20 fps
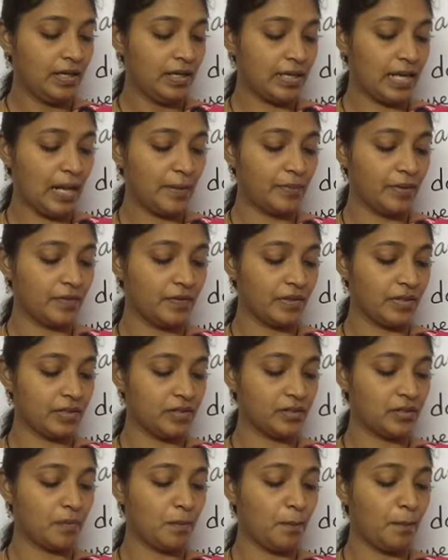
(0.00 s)
rhyming
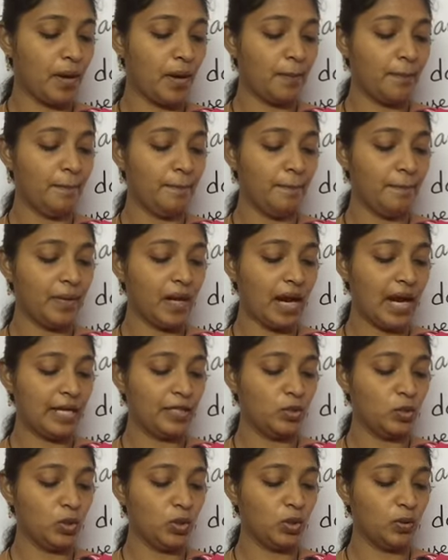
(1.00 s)
words. Mom, I
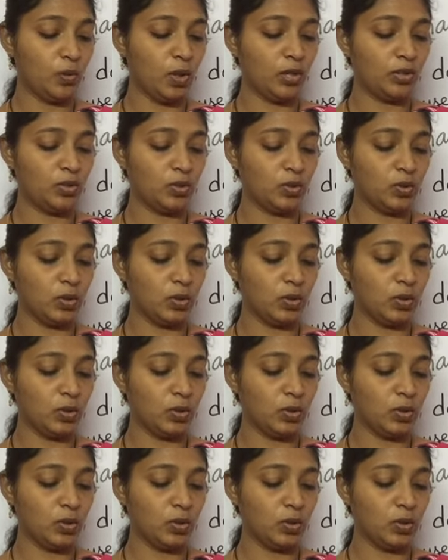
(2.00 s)
don't want to